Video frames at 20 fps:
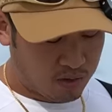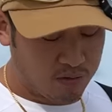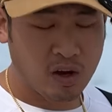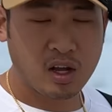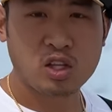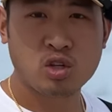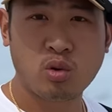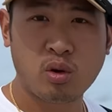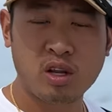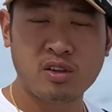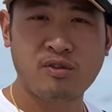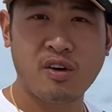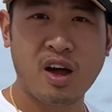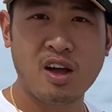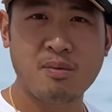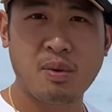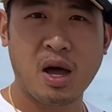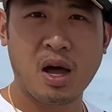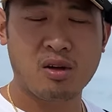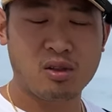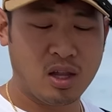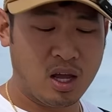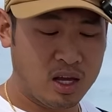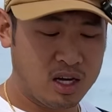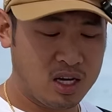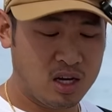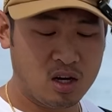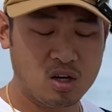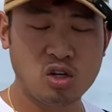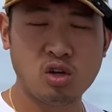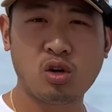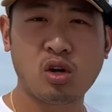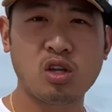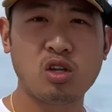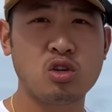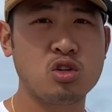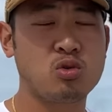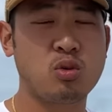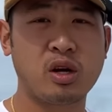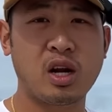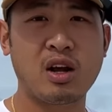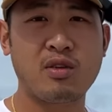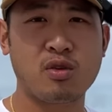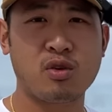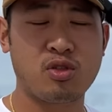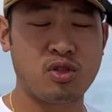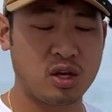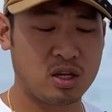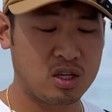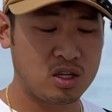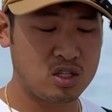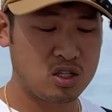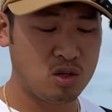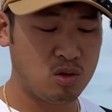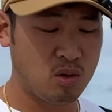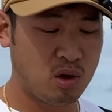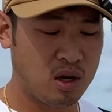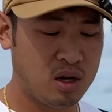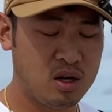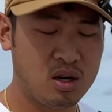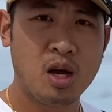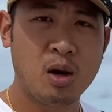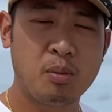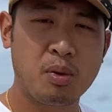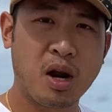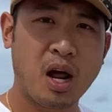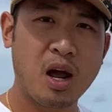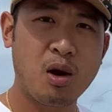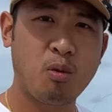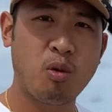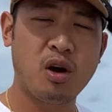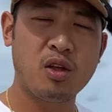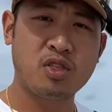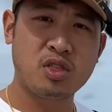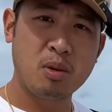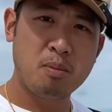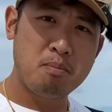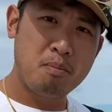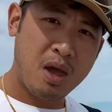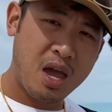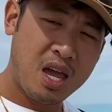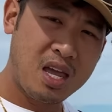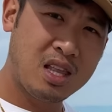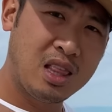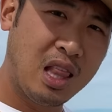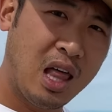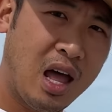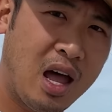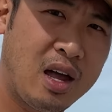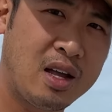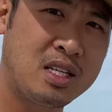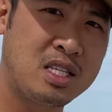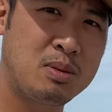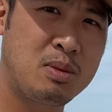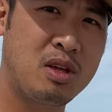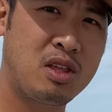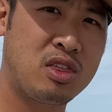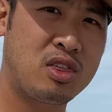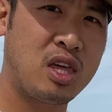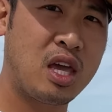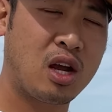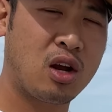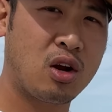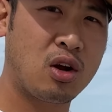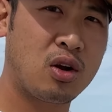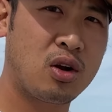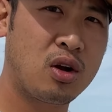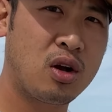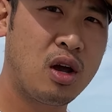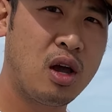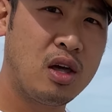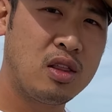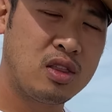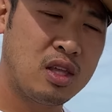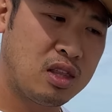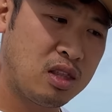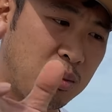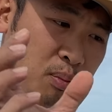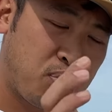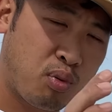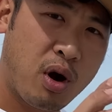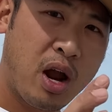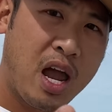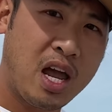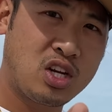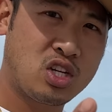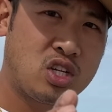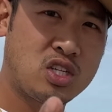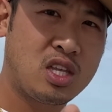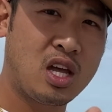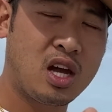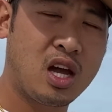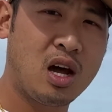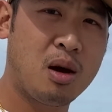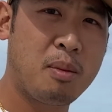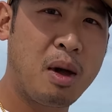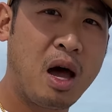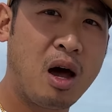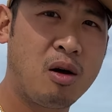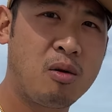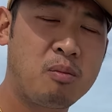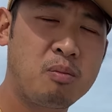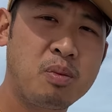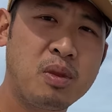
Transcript: I've got 25 pound line here. You can use whatever thickness you want, but I want the main line to be thicker than the branches that come out